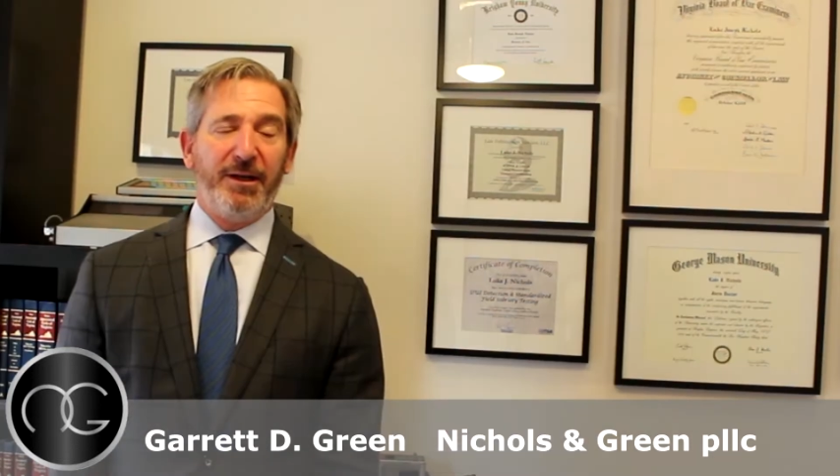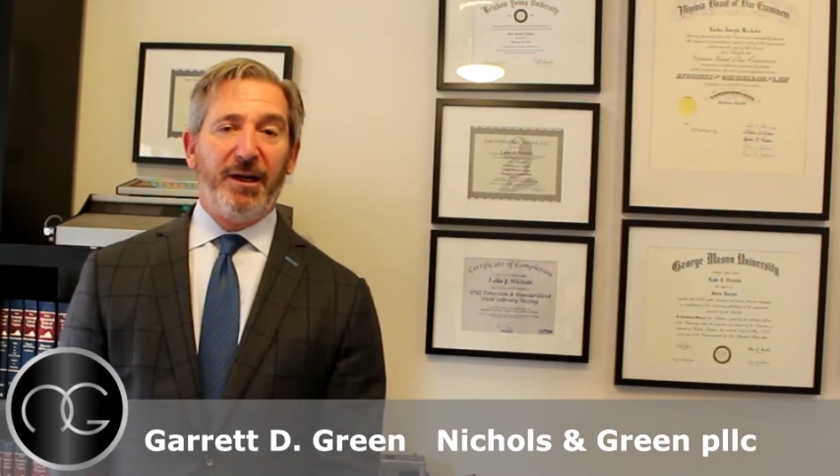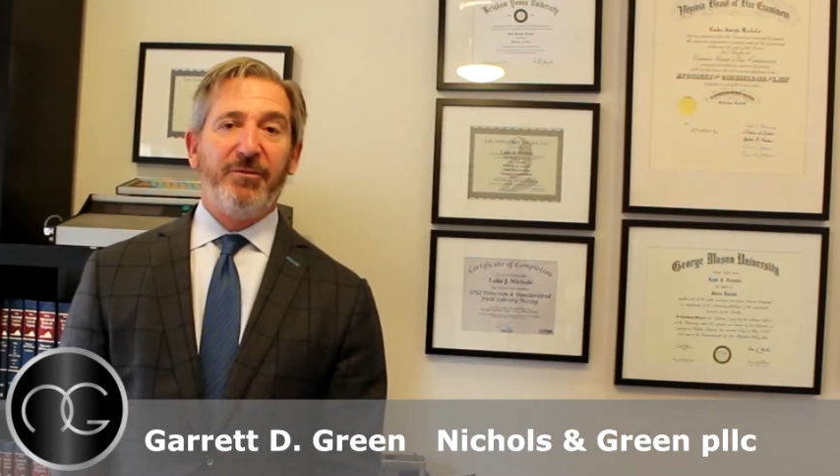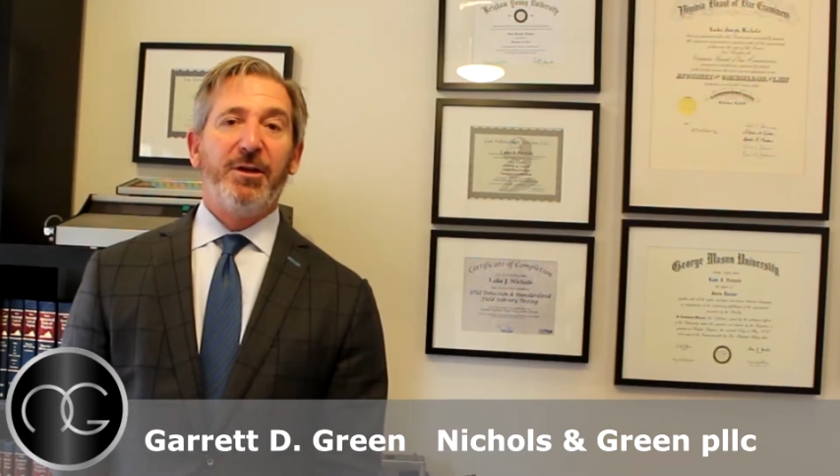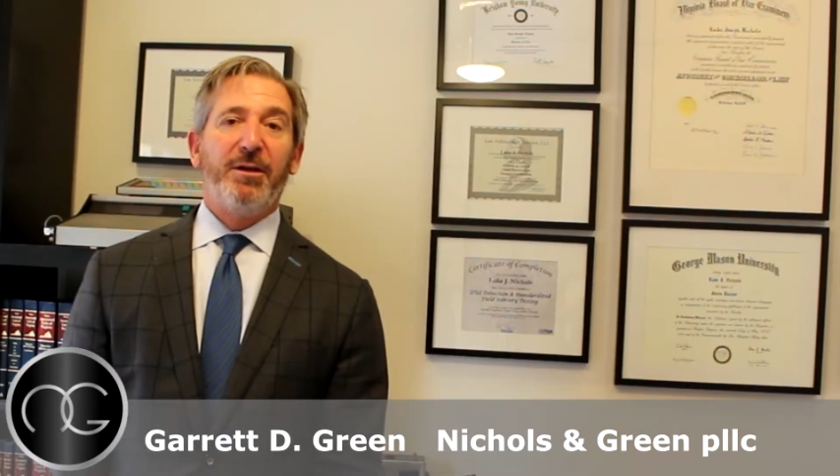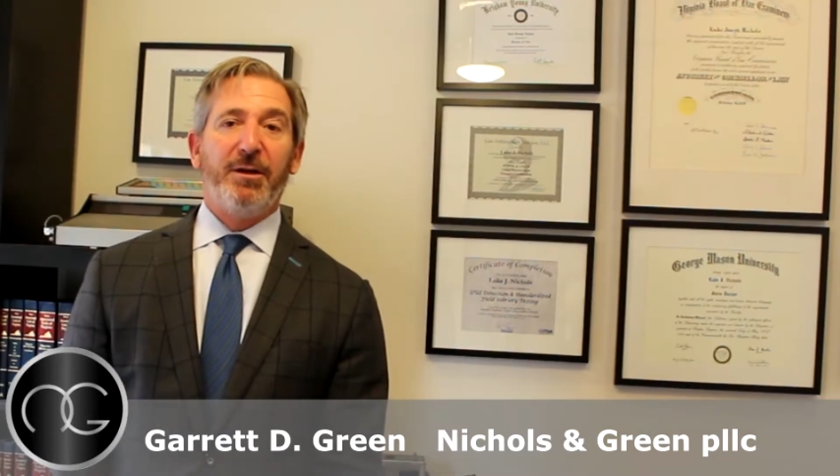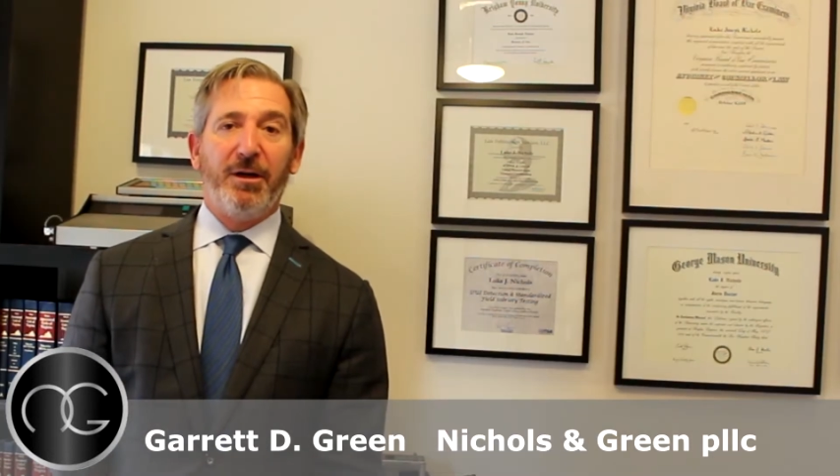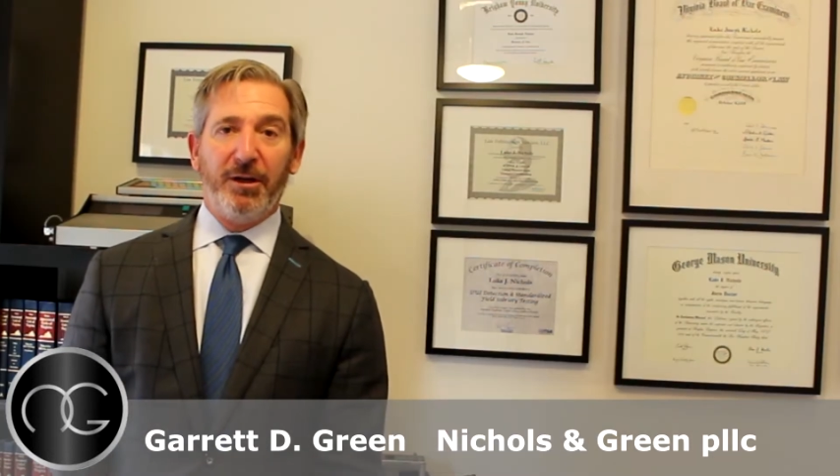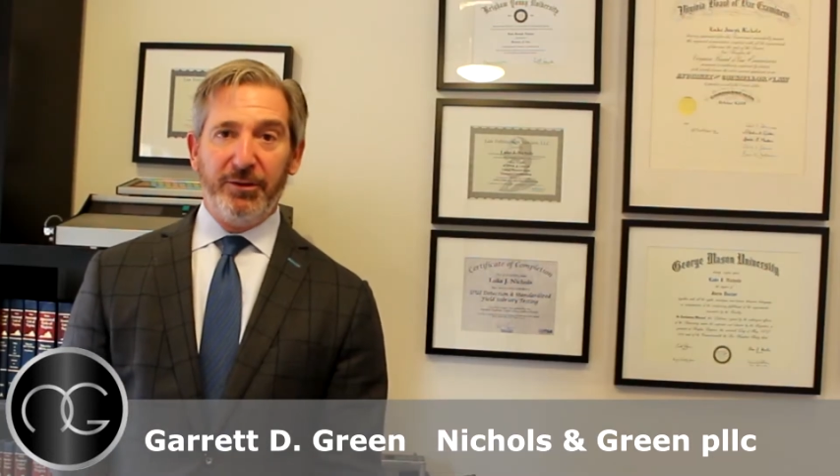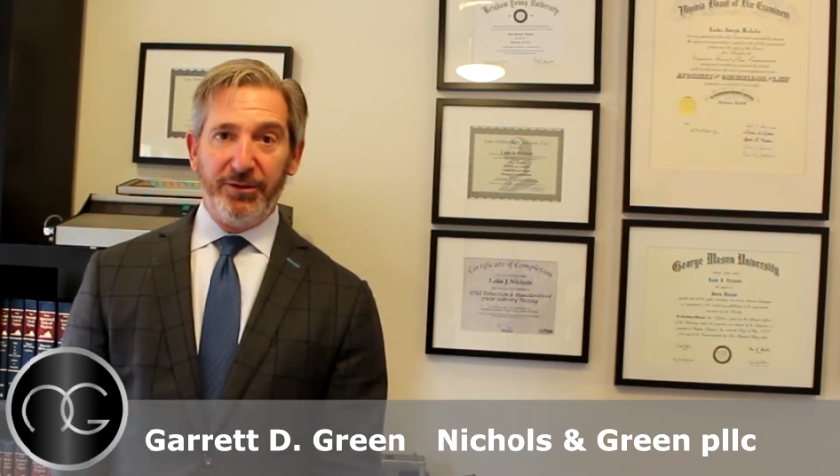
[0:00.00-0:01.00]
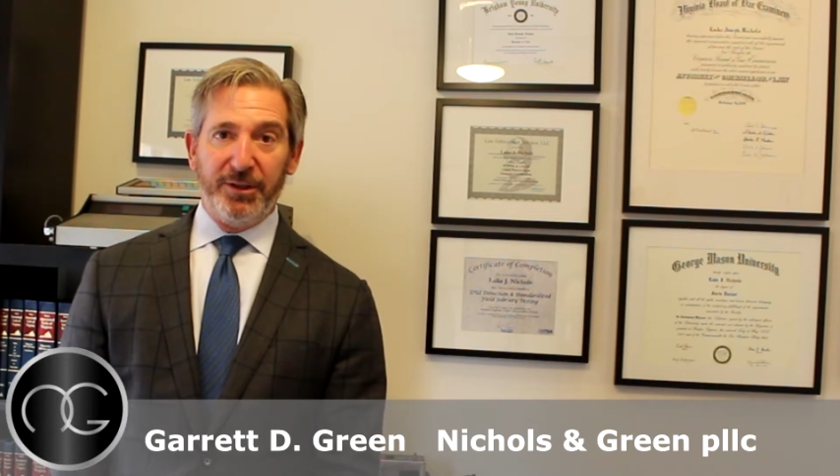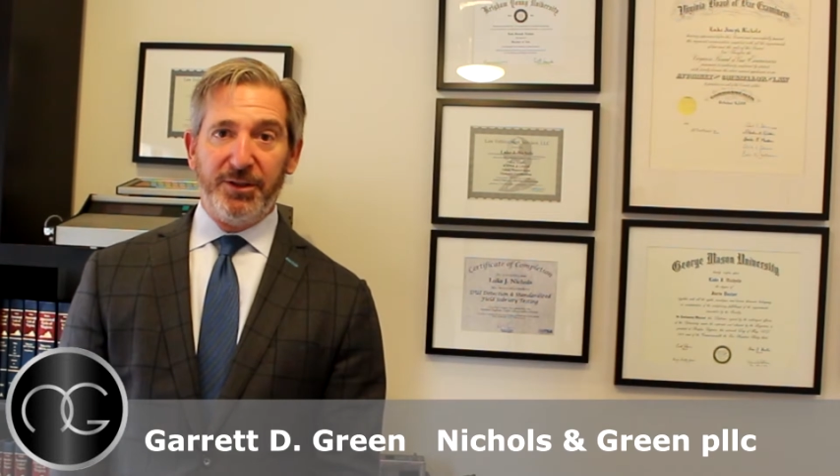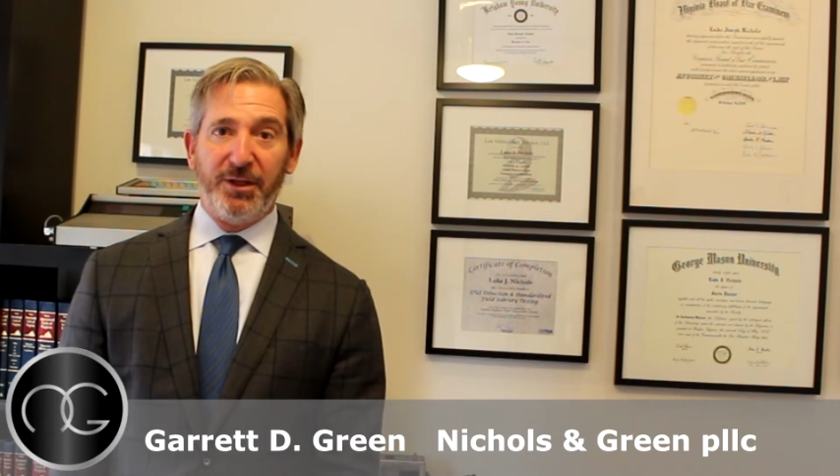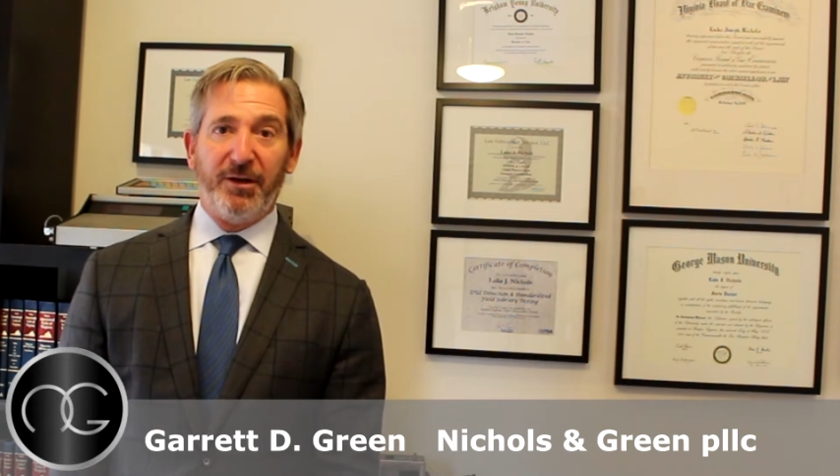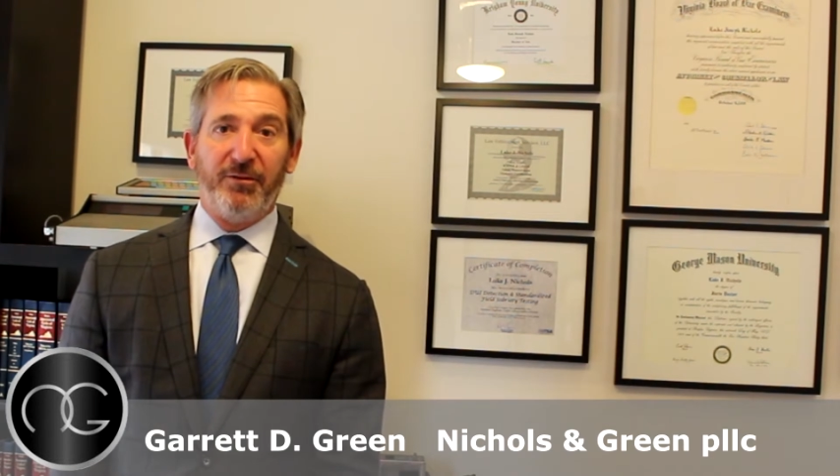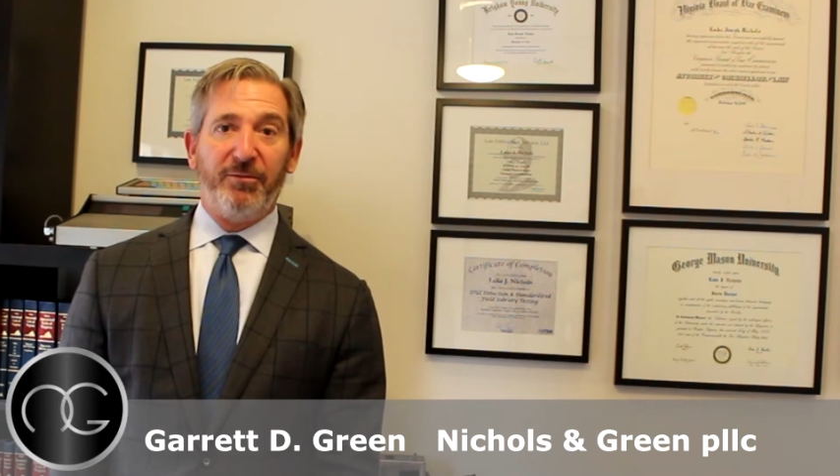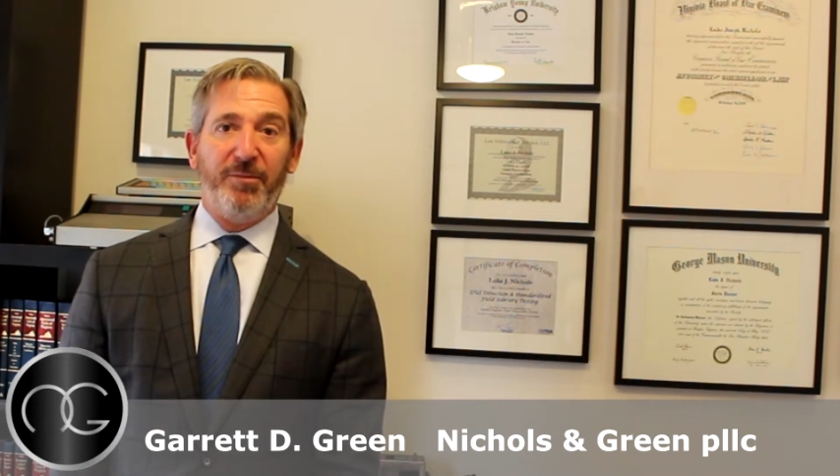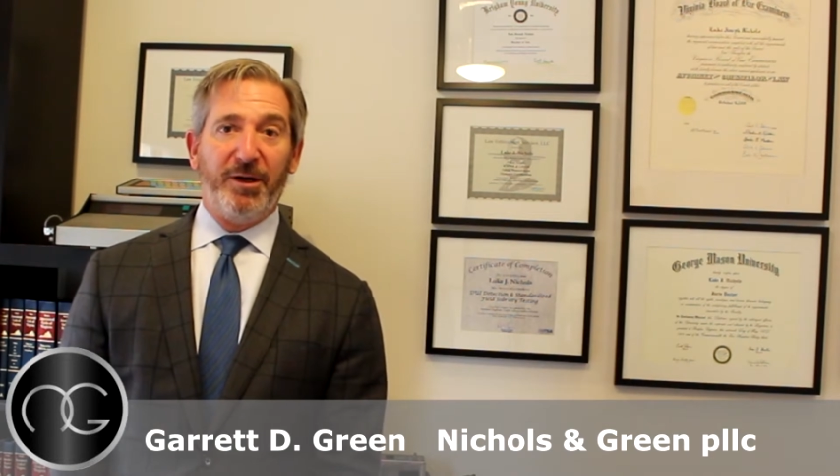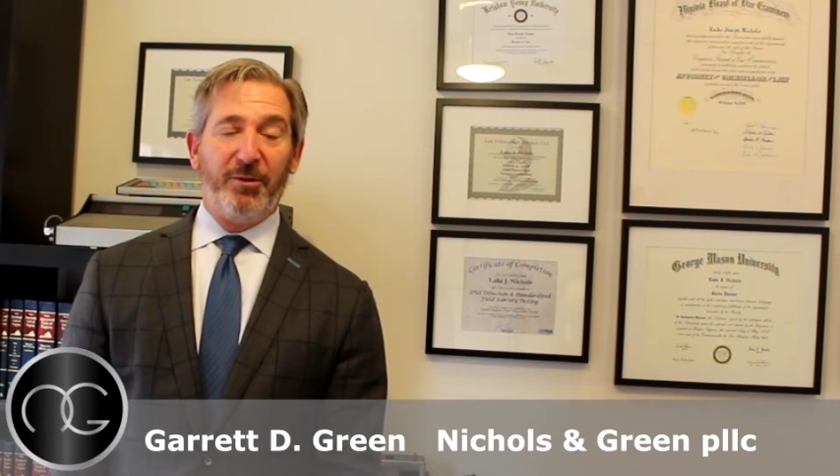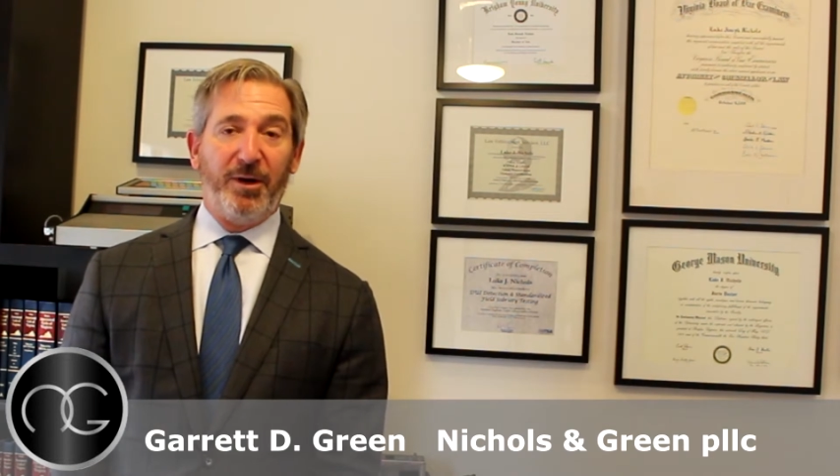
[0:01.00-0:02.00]
and I've done hundreds of
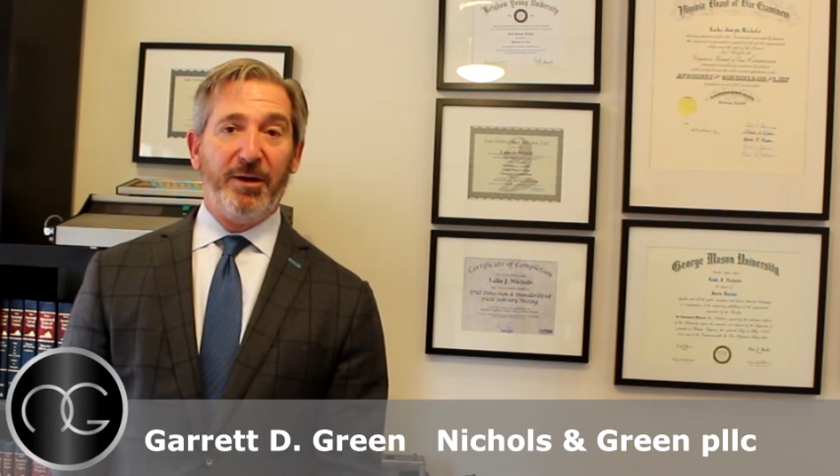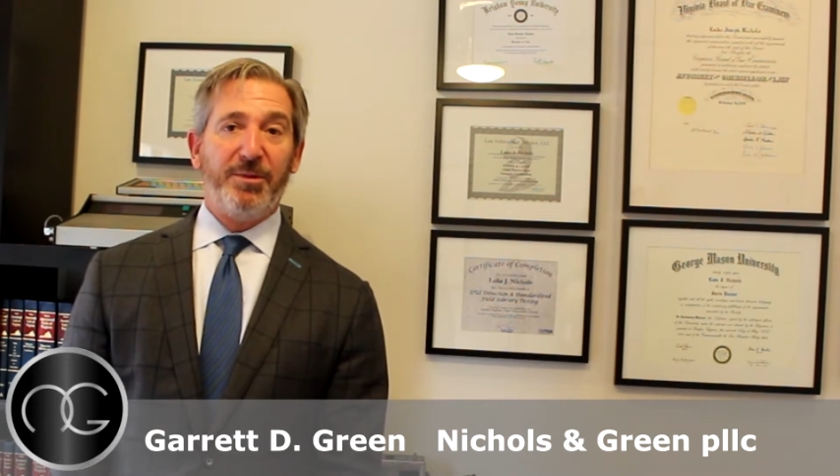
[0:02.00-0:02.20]
marijuana